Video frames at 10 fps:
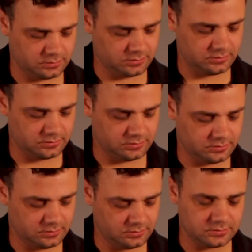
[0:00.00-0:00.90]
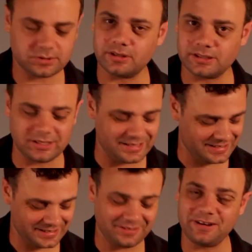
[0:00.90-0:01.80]
So
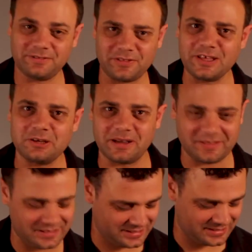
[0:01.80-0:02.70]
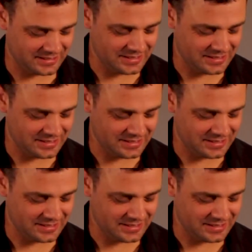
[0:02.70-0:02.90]
I'm going to have to think about this.